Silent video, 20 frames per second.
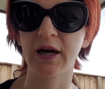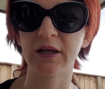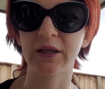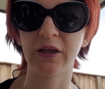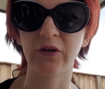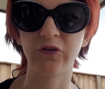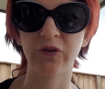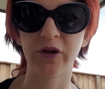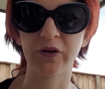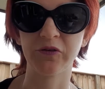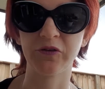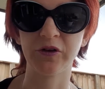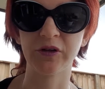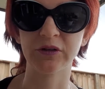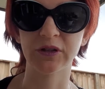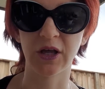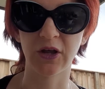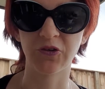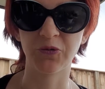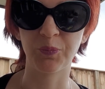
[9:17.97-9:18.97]
get down to your
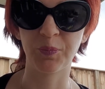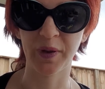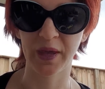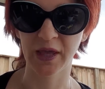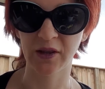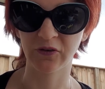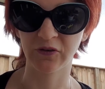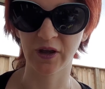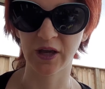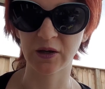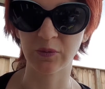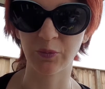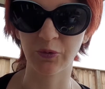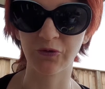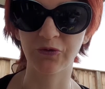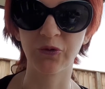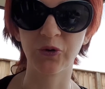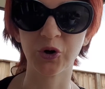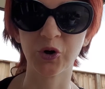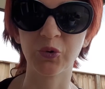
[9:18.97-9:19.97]
last band-aid
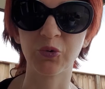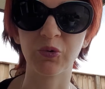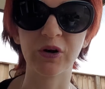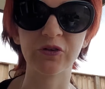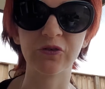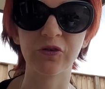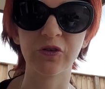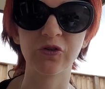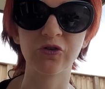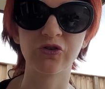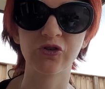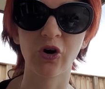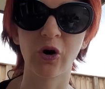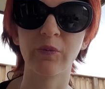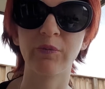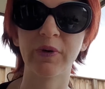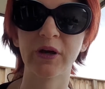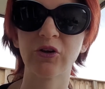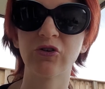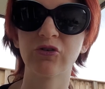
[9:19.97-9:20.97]
before you run to the shop.
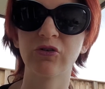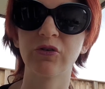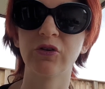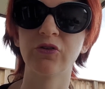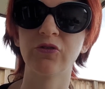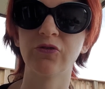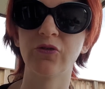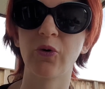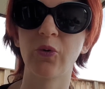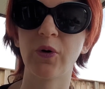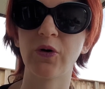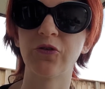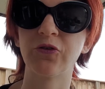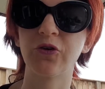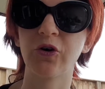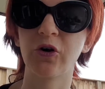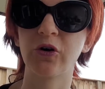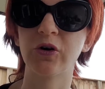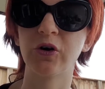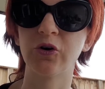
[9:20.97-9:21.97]
Make sure that you've always
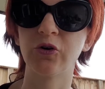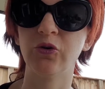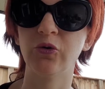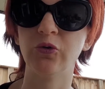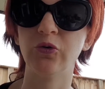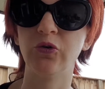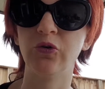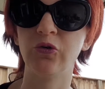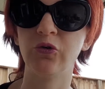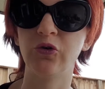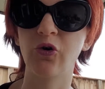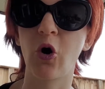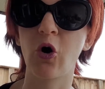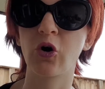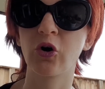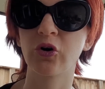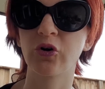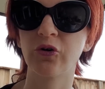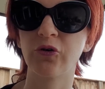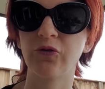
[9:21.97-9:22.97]
got a good
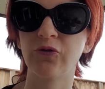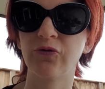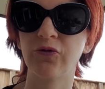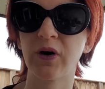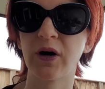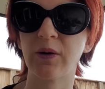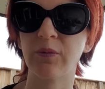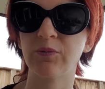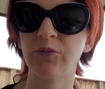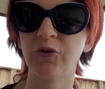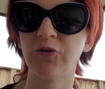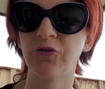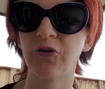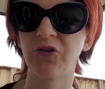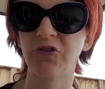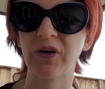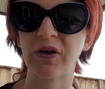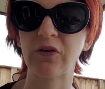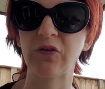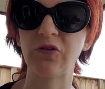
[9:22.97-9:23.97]
stock of your
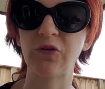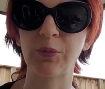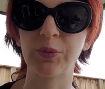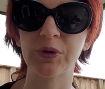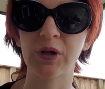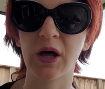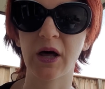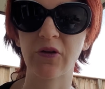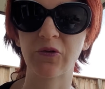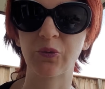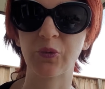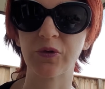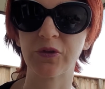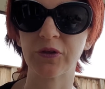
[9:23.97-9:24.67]
first aid supplies with